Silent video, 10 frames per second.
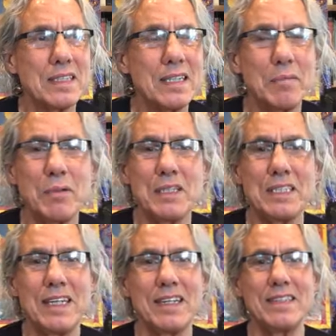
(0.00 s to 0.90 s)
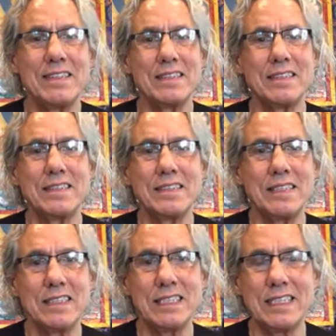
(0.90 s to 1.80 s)
And the Buddha said
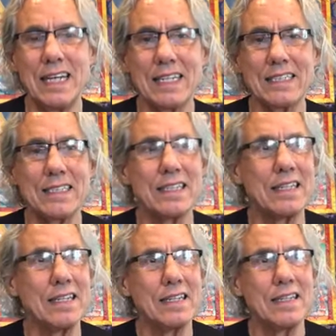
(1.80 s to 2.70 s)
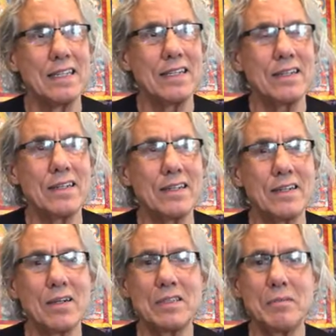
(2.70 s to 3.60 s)
in this text,
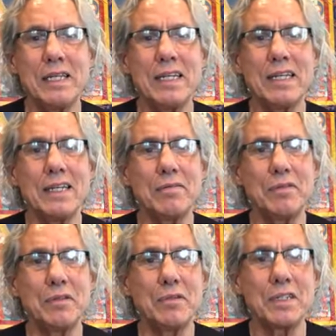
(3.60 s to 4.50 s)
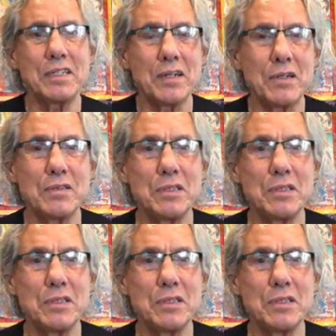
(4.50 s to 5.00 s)
Gotami, if you can go